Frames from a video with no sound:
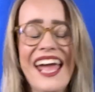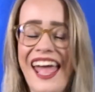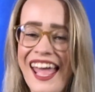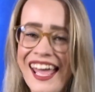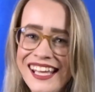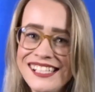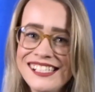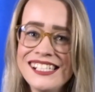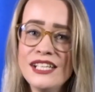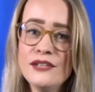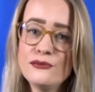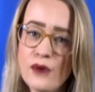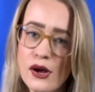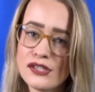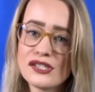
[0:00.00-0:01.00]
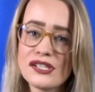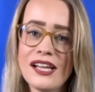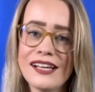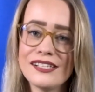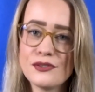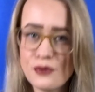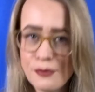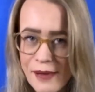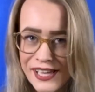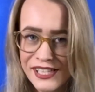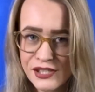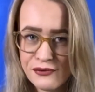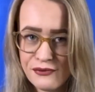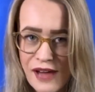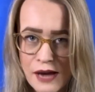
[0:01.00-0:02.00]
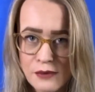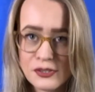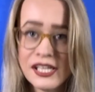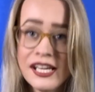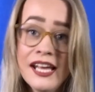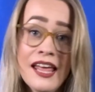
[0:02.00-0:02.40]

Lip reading: 80 fossilized remains found